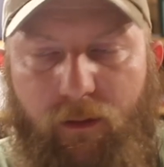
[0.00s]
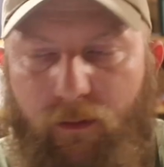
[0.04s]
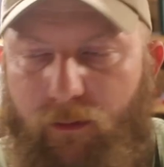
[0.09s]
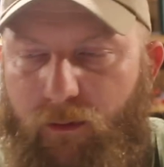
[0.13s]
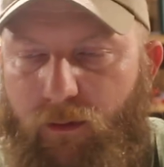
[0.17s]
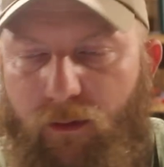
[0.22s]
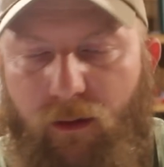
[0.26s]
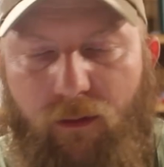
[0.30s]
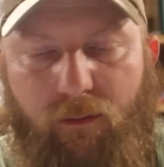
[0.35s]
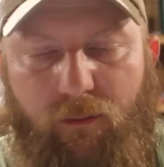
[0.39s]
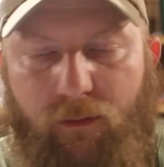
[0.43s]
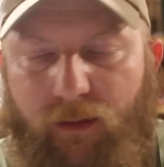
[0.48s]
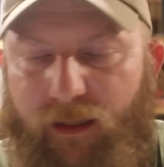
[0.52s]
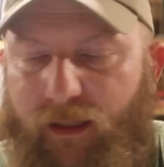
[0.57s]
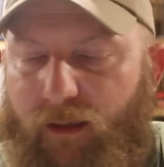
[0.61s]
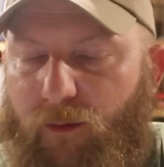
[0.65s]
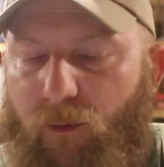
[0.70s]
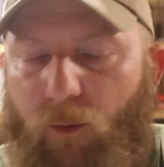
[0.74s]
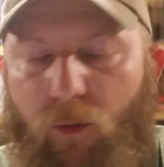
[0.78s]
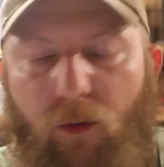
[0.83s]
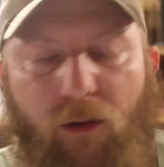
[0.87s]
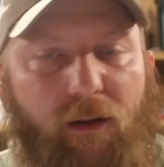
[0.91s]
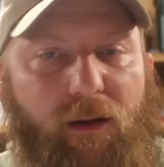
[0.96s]
You don't
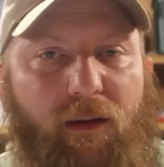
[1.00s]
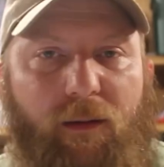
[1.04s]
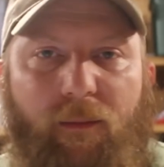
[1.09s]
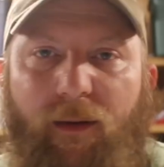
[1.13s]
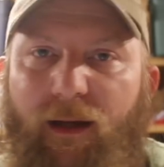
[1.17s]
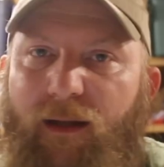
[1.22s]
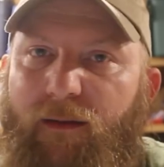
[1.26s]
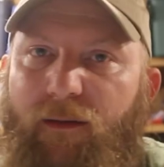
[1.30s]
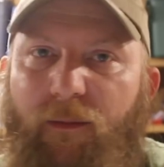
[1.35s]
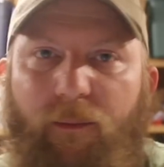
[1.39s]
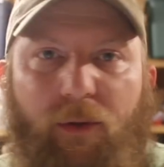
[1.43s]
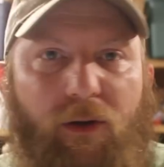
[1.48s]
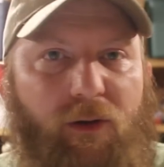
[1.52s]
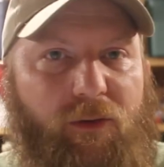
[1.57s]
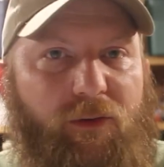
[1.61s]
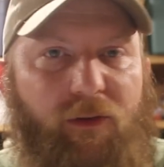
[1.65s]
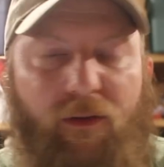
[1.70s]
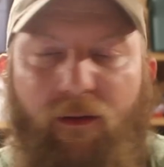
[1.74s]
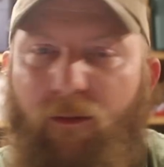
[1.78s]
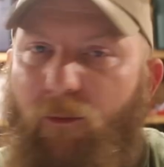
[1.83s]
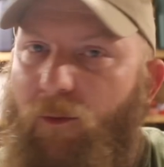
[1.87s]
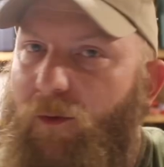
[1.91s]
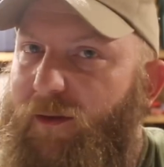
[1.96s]
need to worry about the
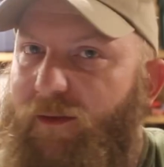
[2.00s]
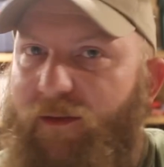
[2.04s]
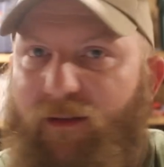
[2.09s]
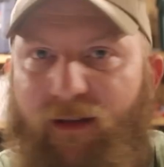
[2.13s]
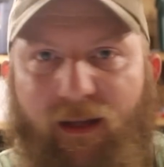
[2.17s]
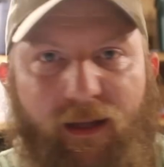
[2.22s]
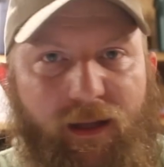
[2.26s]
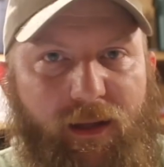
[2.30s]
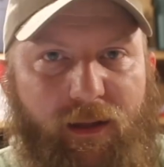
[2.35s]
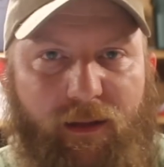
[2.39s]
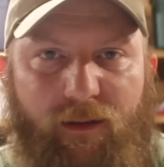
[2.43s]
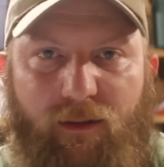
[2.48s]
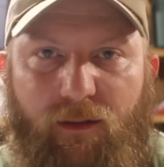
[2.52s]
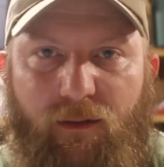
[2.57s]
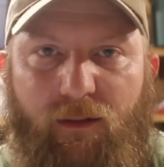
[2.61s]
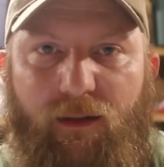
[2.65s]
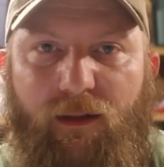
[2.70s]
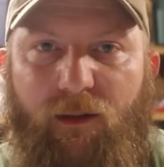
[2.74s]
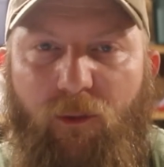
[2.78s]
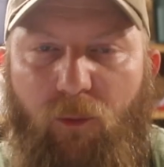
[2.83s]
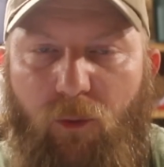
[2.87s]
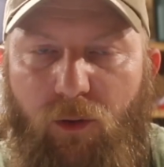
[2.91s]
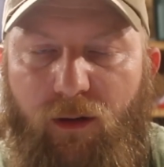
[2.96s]
person that wants 10. You
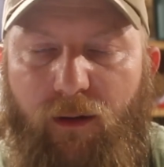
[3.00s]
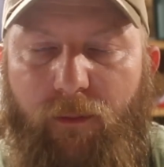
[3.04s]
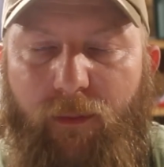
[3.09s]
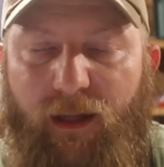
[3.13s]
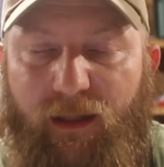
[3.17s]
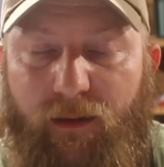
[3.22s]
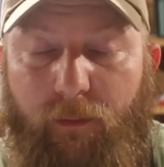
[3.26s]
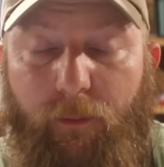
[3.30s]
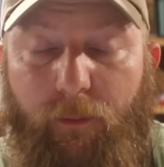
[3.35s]
need to worry about